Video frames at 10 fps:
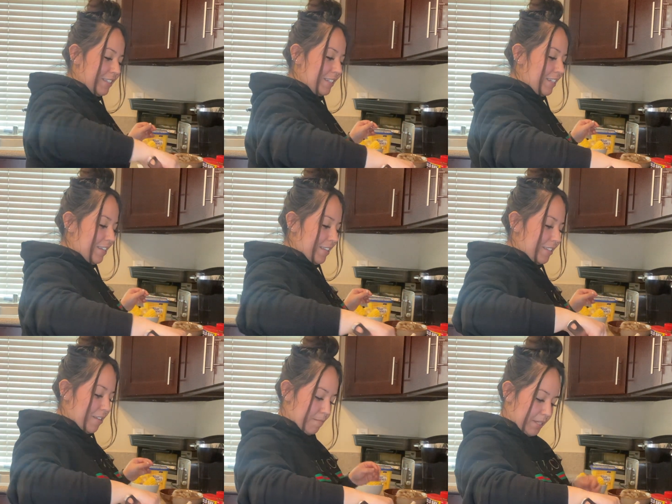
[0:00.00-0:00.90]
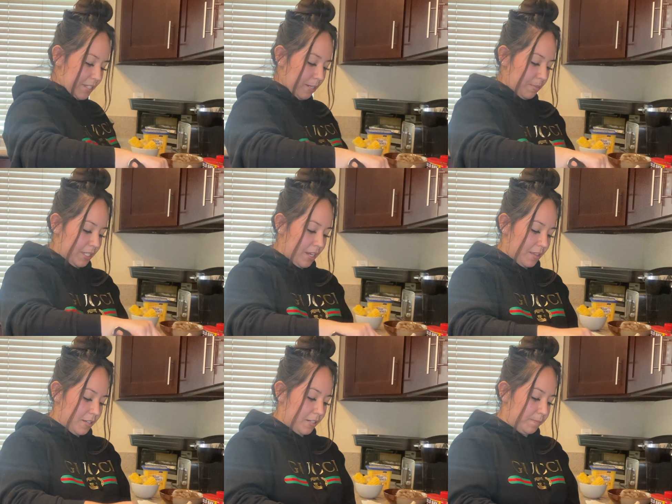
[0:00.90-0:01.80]
Now that's all mixed up
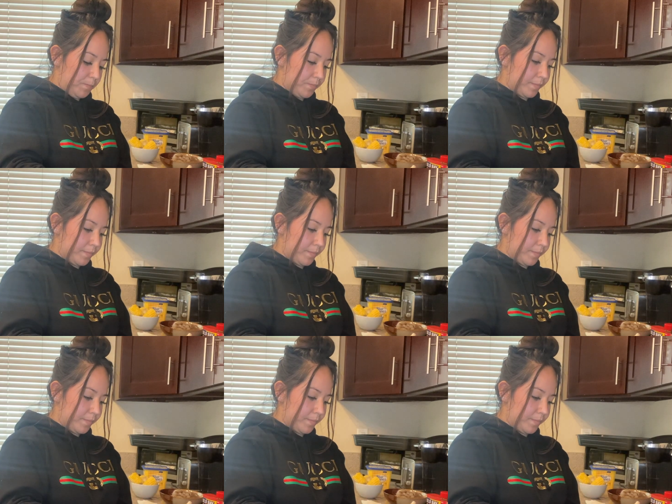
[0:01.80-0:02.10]
together.